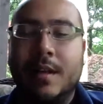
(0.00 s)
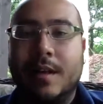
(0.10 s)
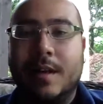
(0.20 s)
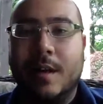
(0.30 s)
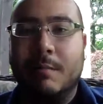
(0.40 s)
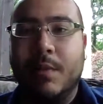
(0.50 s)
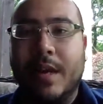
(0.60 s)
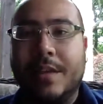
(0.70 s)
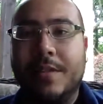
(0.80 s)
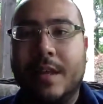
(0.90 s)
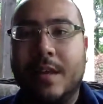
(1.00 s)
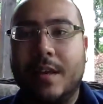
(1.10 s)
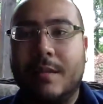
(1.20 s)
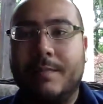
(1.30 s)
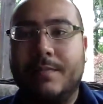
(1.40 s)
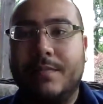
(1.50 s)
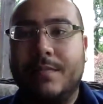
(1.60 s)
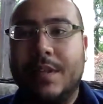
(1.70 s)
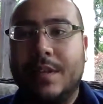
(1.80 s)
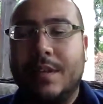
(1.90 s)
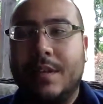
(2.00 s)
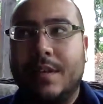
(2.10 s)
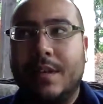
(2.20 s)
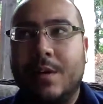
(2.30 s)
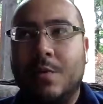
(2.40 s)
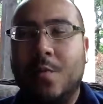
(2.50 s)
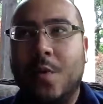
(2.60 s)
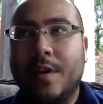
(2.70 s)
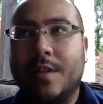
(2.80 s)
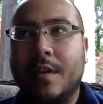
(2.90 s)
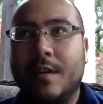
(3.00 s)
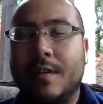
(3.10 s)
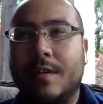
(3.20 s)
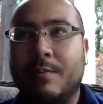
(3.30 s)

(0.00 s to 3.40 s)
But I think, one of the